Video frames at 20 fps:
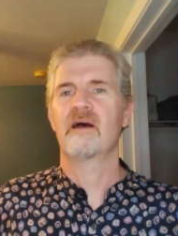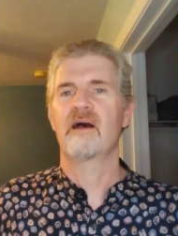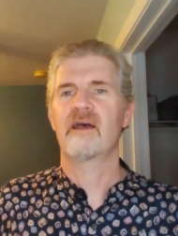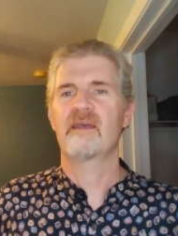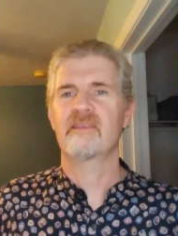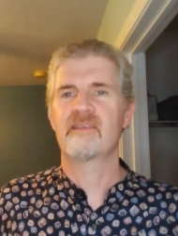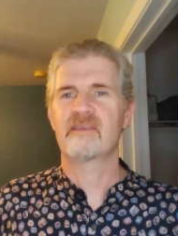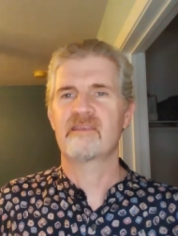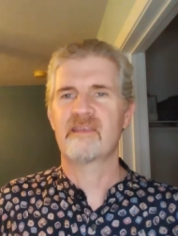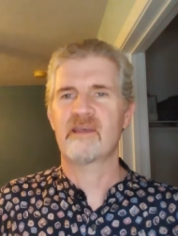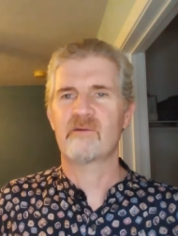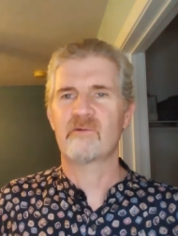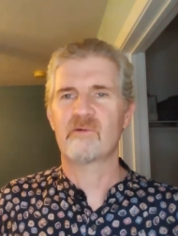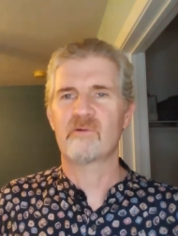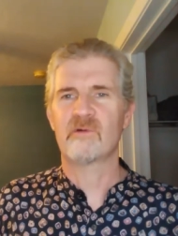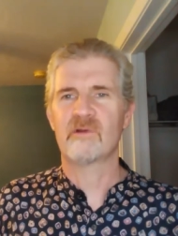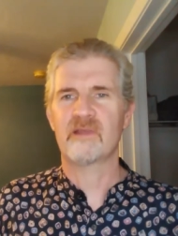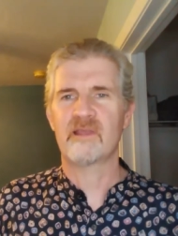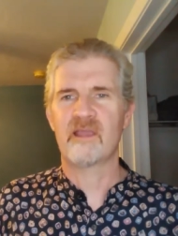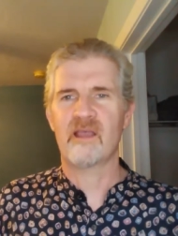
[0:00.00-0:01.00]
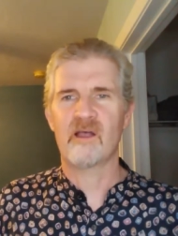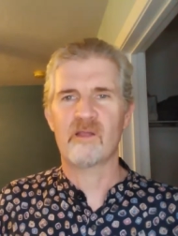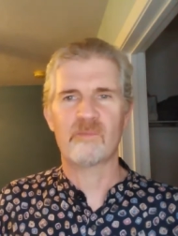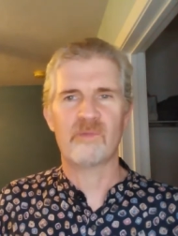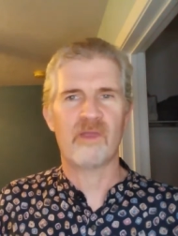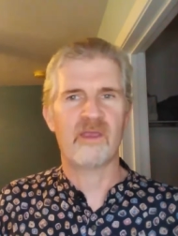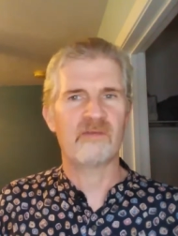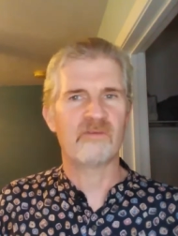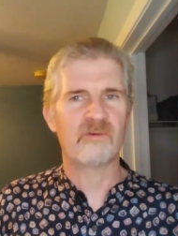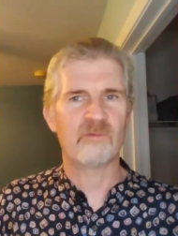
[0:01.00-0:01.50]
I think that would really help
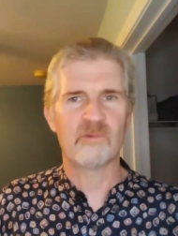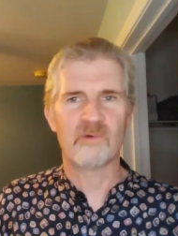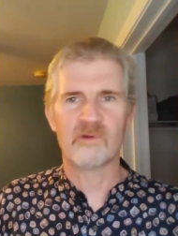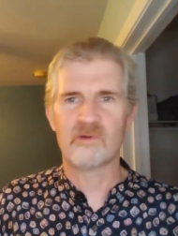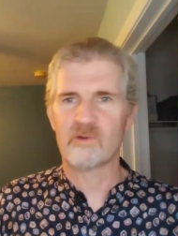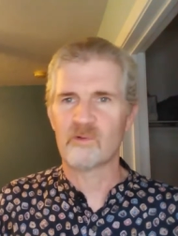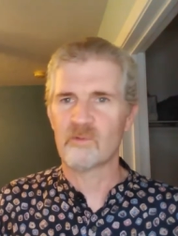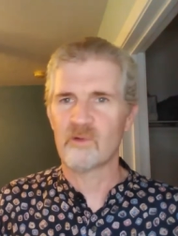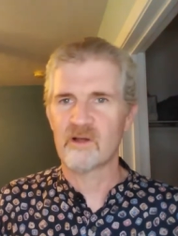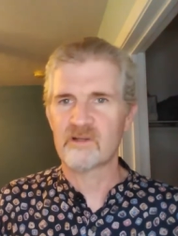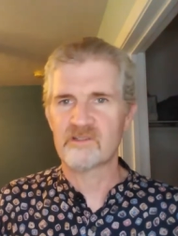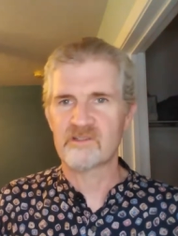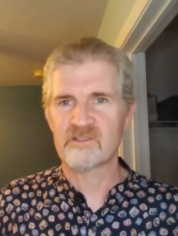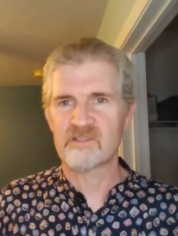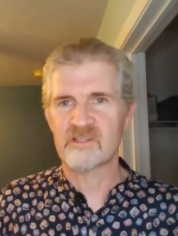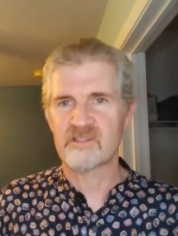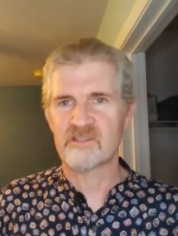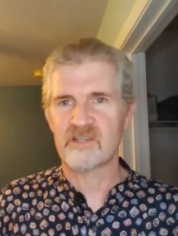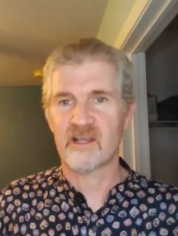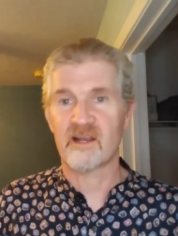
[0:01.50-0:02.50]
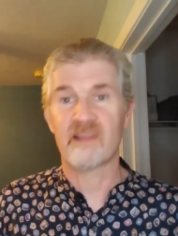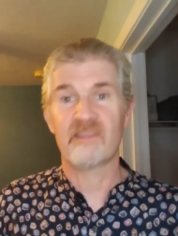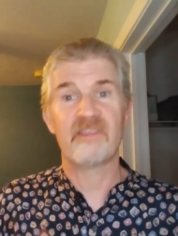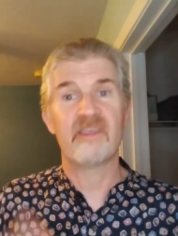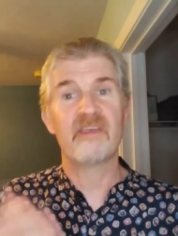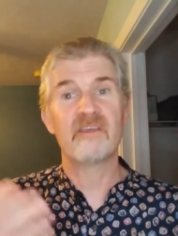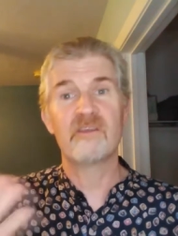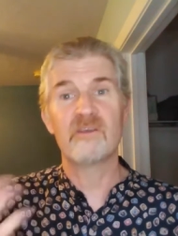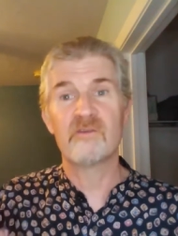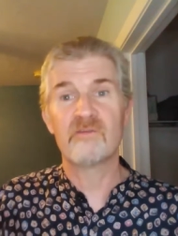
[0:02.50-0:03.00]
everyone who watches the channel.
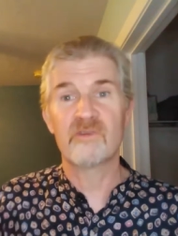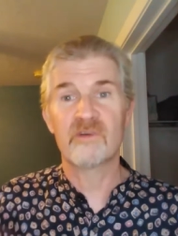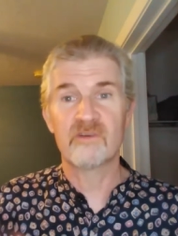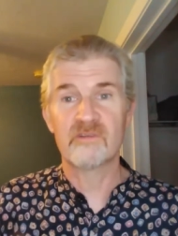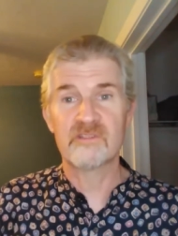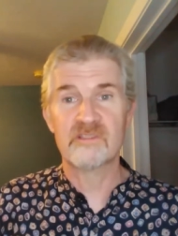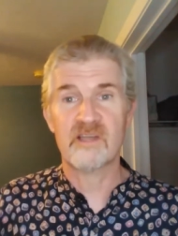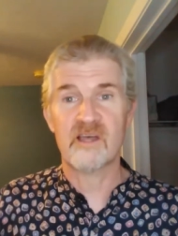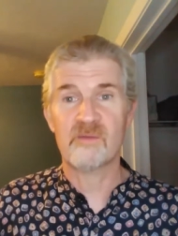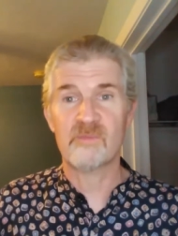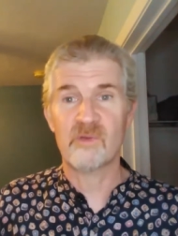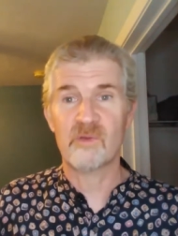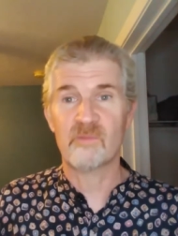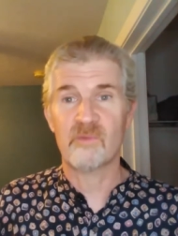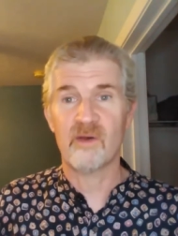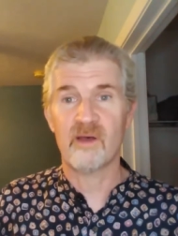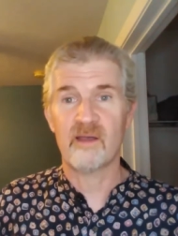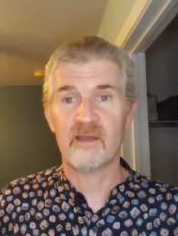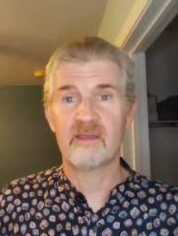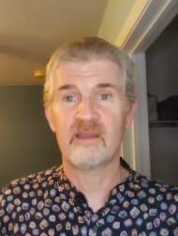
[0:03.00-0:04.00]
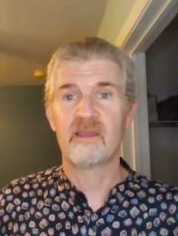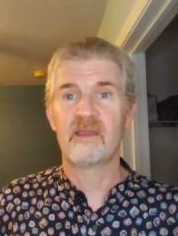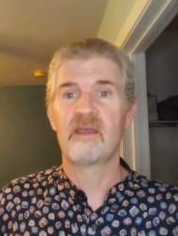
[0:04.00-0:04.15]
Thank you for stopping by.